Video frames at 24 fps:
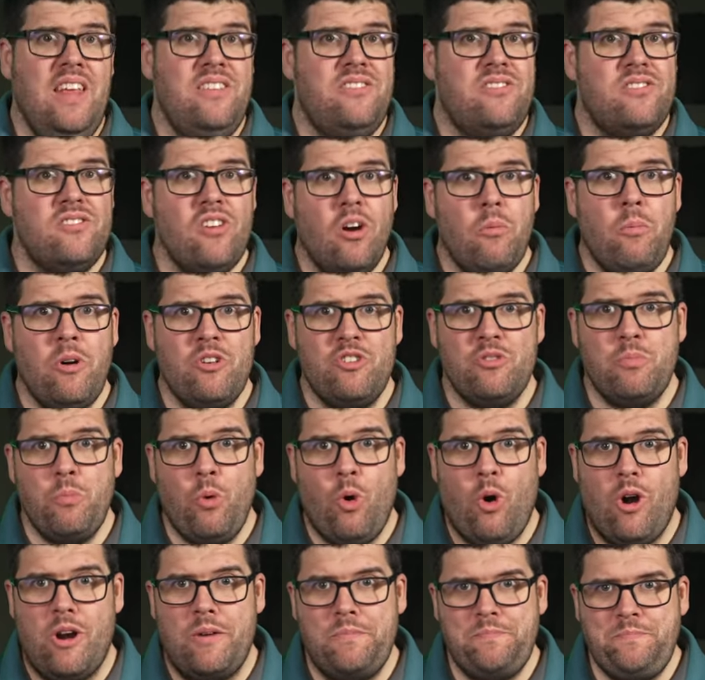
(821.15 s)
and so much
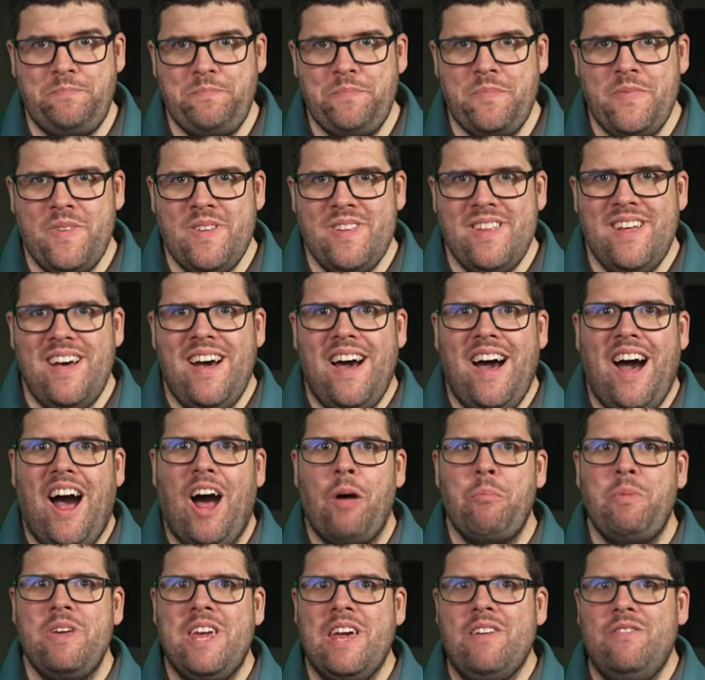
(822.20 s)
more.
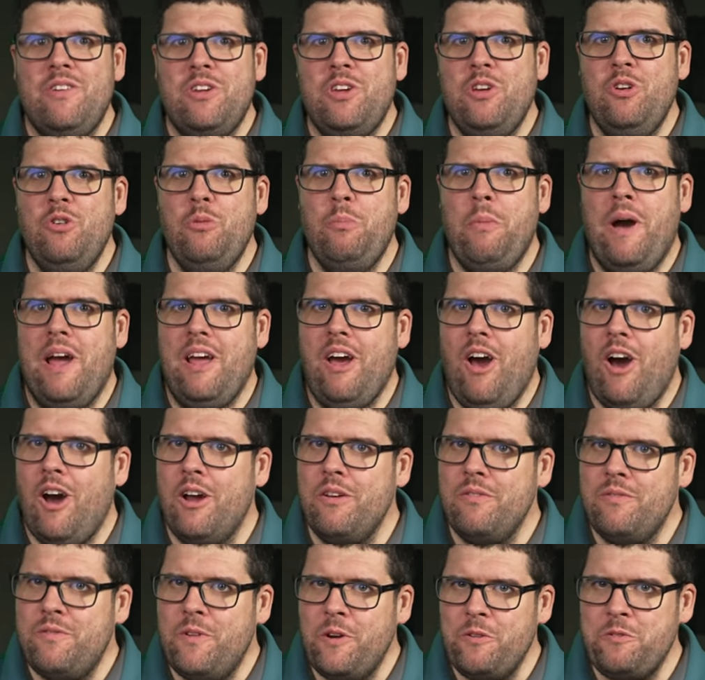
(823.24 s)
I'll be giving you my
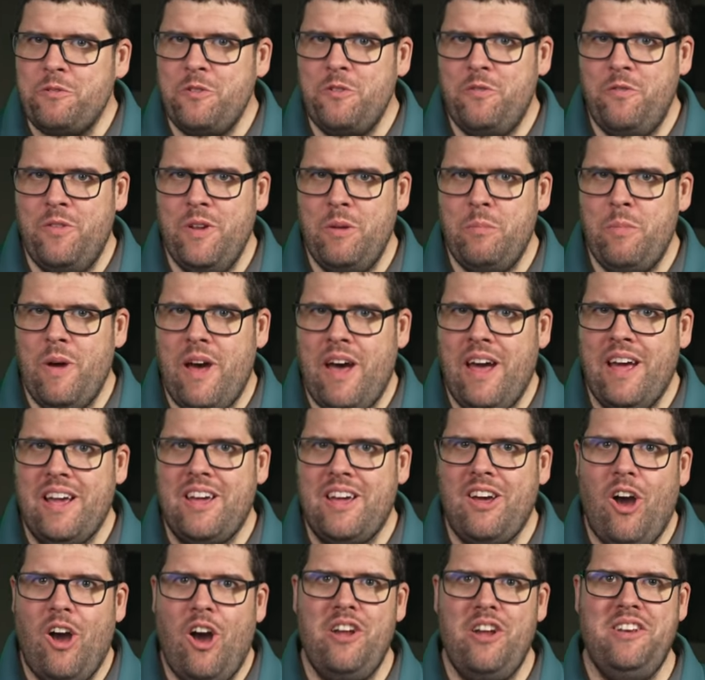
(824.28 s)
unfiltered
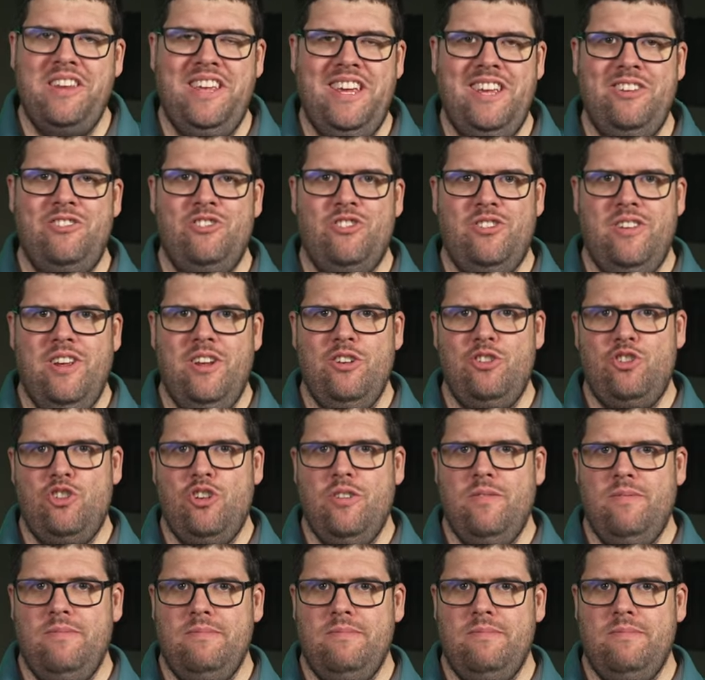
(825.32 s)
feedback on each dish.